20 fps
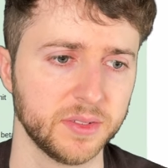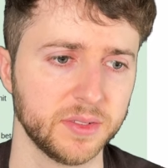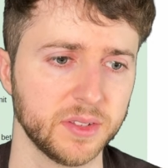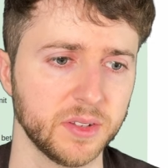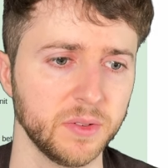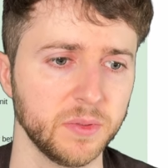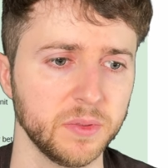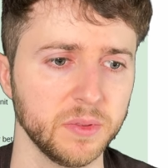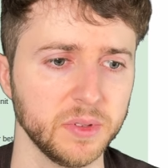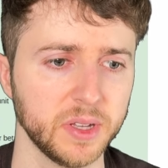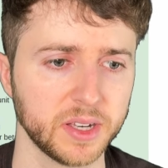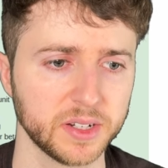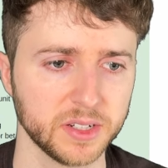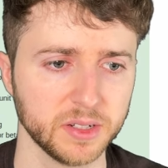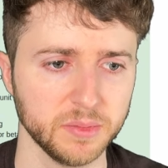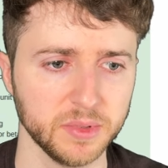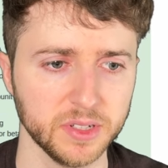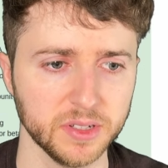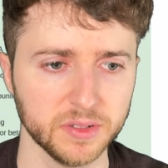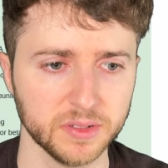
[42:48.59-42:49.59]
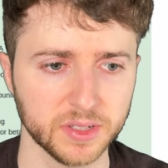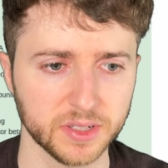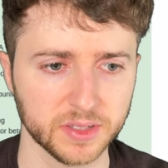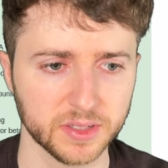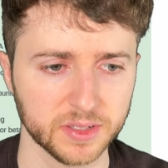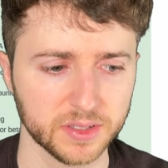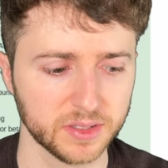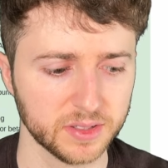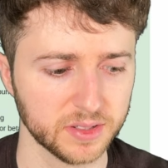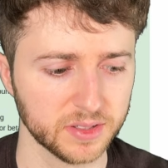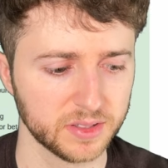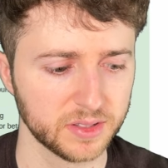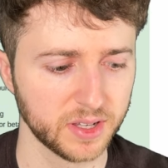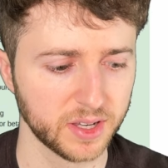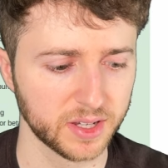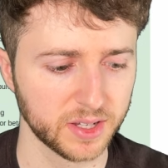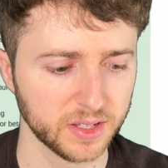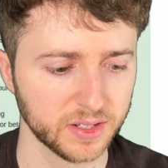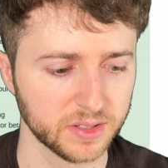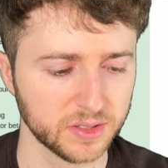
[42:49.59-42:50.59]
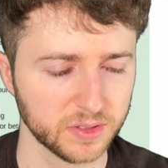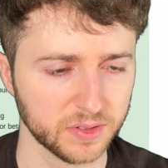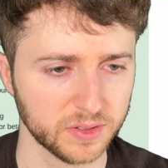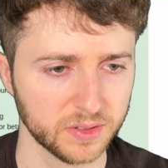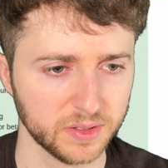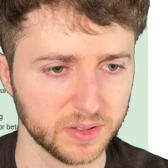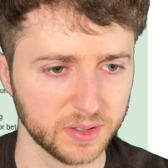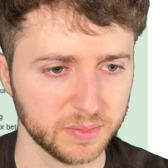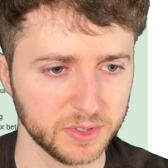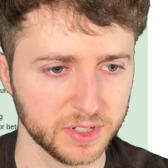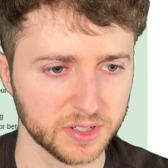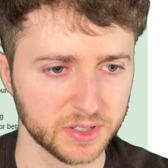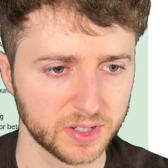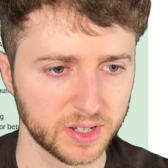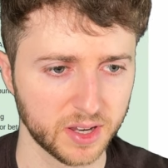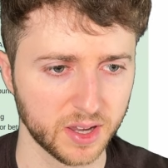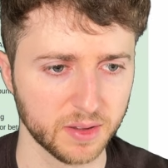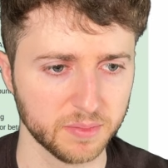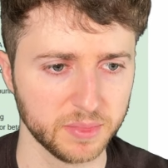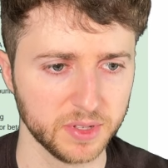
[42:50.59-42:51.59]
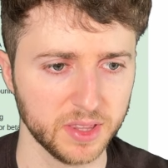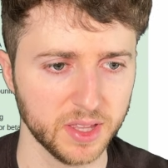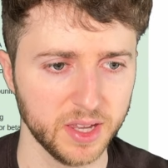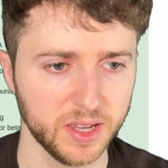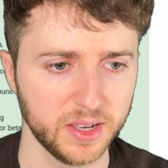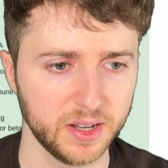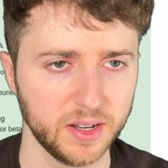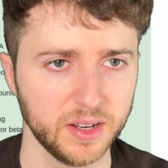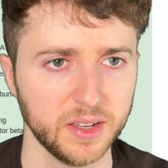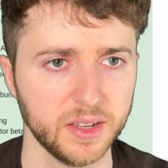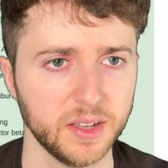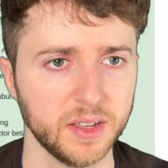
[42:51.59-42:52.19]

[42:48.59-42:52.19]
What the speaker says: So we'll actually be using this in a second. So let me just copy that.